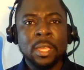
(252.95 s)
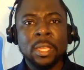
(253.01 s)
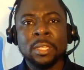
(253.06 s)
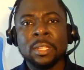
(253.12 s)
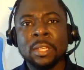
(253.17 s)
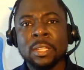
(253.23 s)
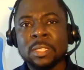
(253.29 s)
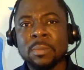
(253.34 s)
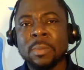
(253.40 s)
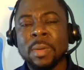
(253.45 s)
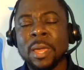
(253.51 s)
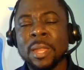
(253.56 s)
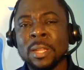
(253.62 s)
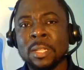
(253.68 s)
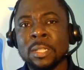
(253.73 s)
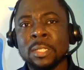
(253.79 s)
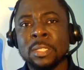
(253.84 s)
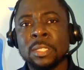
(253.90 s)
it doesn't
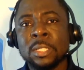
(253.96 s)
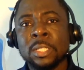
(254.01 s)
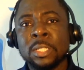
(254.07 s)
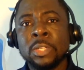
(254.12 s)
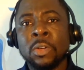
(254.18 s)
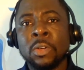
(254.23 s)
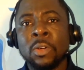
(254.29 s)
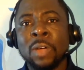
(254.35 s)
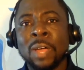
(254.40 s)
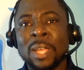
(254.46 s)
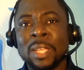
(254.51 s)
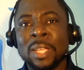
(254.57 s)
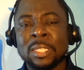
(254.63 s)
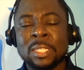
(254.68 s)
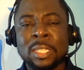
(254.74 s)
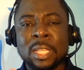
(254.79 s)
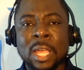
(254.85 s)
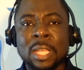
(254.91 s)
matter you know
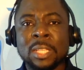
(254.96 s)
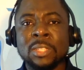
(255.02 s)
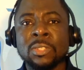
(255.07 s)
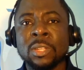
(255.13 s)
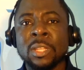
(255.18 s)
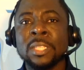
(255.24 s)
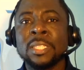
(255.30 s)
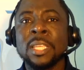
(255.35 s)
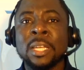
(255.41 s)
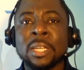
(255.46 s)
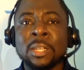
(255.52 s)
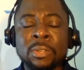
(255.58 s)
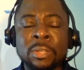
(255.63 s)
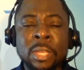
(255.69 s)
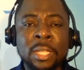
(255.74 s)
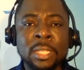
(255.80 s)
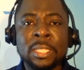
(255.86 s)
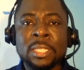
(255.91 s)
as as soon as i
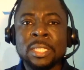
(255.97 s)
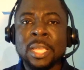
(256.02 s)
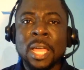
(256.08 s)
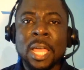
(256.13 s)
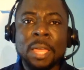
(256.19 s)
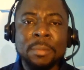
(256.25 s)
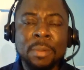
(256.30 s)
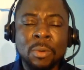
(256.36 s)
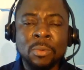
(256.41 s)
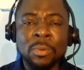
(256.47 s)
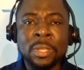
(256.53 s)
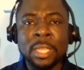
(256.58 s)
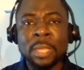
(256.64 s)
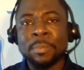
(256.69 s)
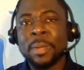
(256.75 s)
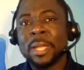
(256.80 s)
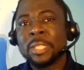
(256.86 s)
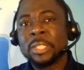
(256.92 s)
create time i will
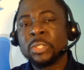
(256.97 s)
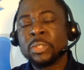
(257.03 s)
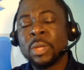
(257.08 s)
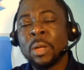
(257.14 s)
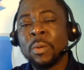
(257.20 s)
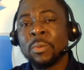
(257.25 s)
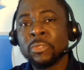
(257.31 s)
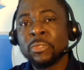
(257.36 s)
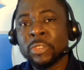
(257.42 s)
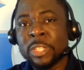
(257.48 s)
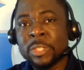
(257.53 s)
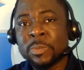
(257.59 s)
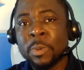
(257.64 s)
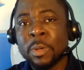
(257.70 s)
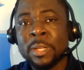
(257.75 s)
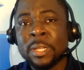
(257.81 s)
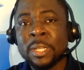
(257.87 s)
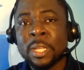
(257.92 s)
get back to i will
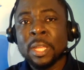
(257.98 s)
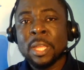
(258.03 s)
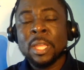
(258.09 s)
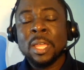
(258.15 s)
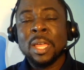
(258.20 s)
respond